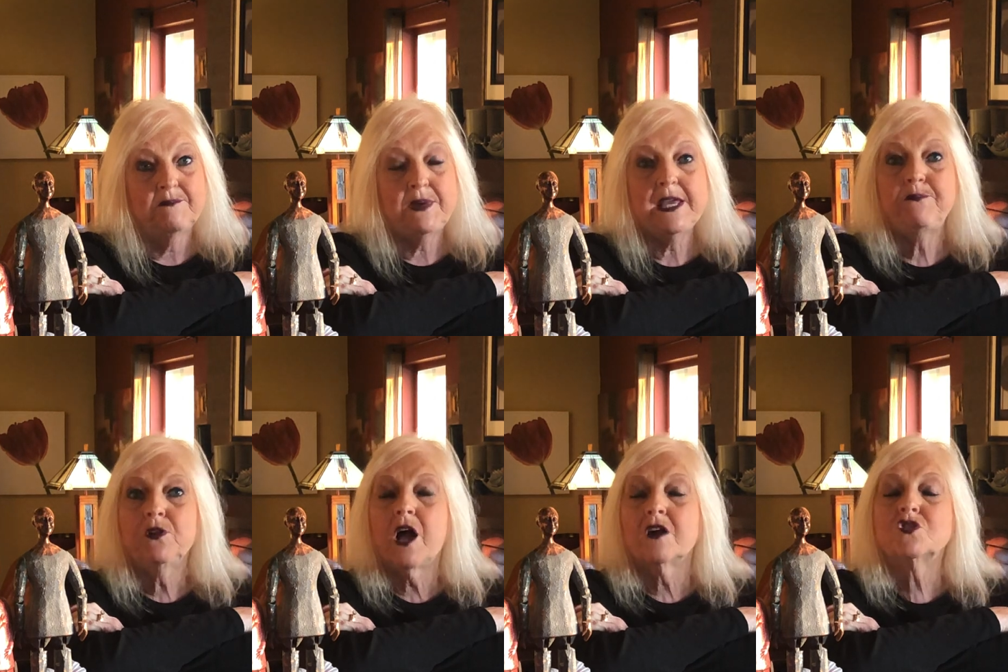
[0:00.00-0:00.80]

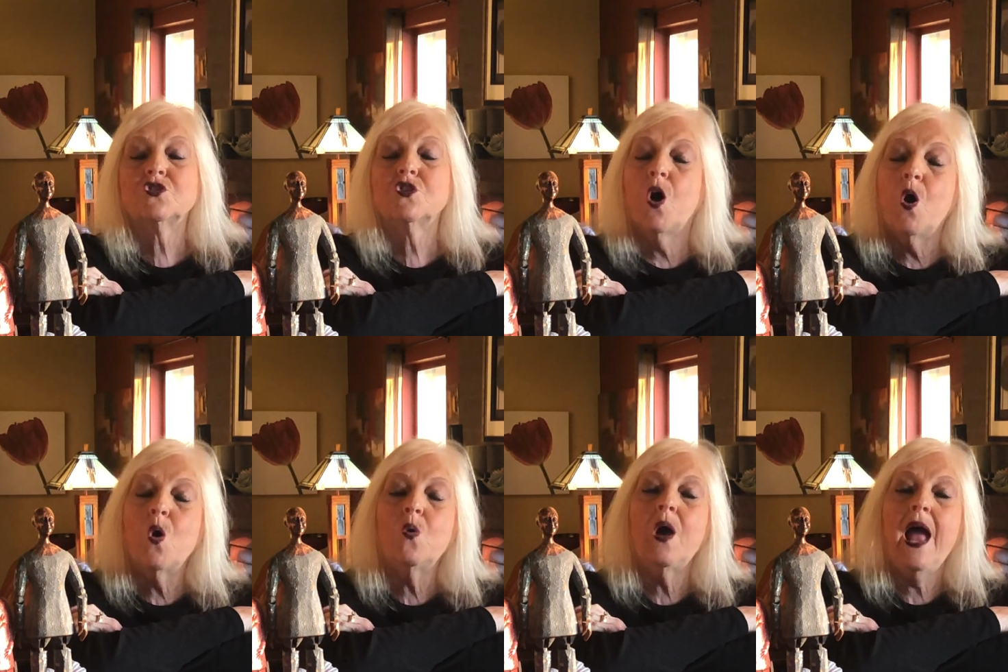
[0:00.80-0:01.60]
people are
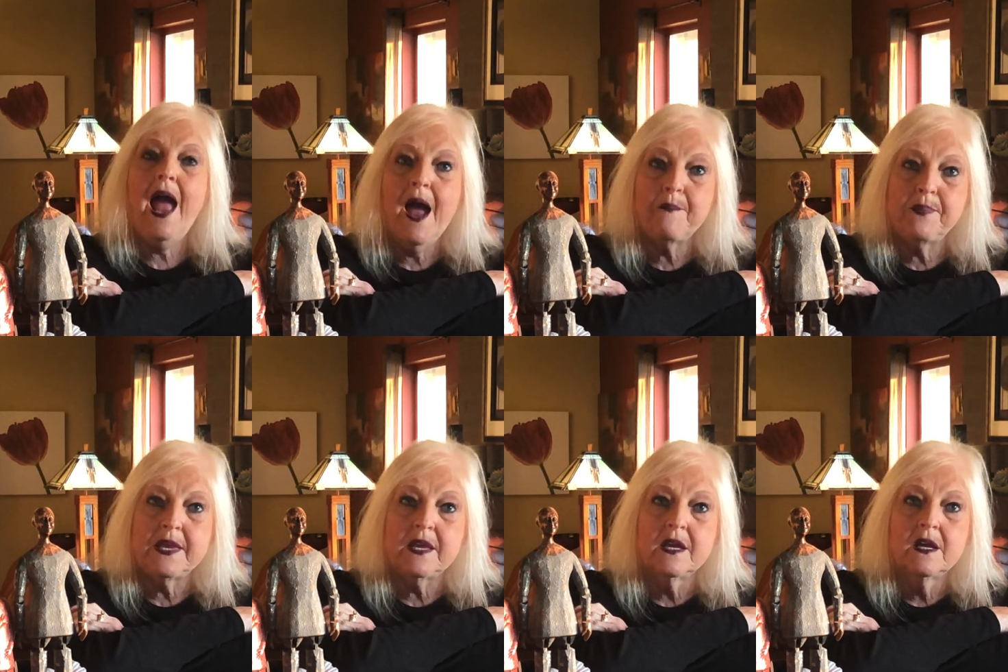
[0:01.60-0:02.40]
so
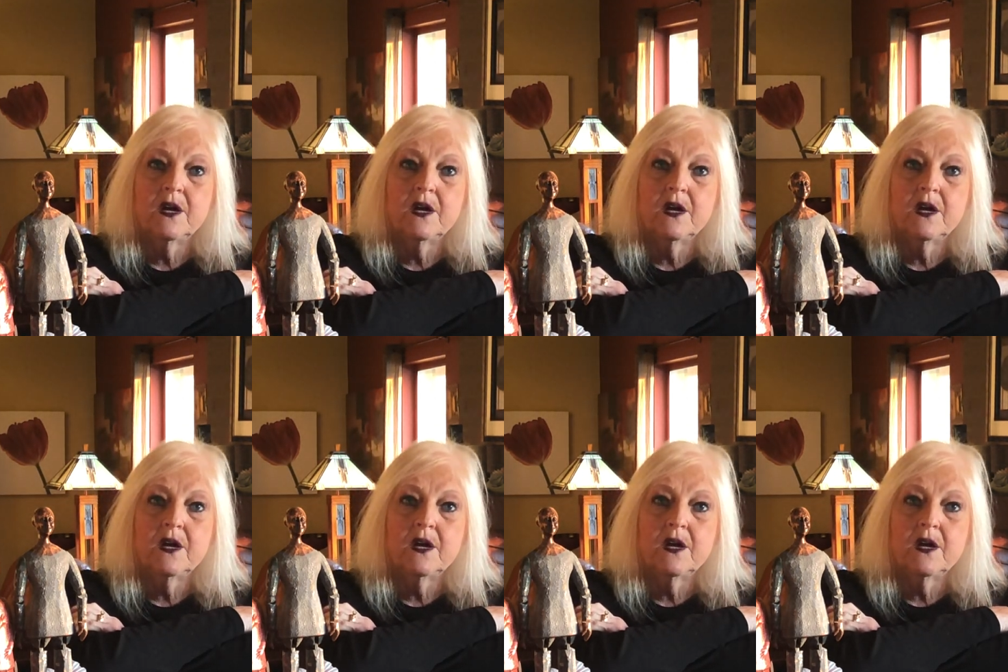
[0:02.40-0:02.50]
happy